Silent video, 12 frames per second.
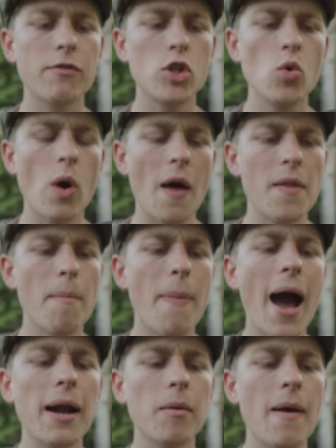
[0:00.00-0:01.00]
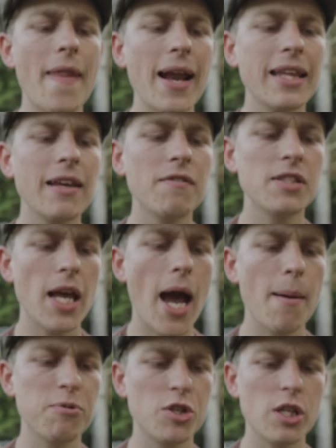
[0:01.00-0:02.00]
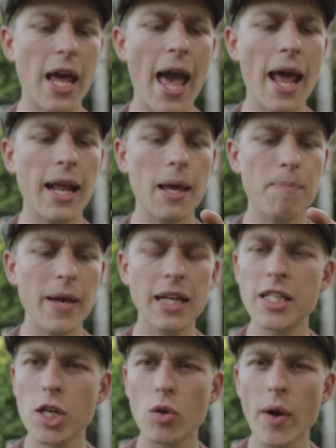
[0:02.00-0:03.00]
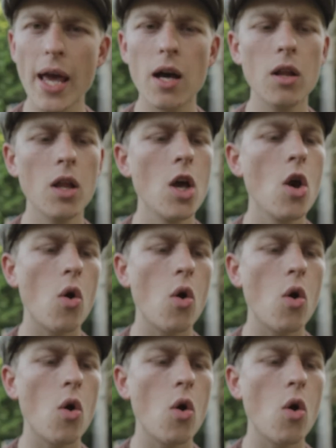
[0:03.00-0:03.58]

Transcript: we have two on the bottom, and that gives the option to add a Picatinny rail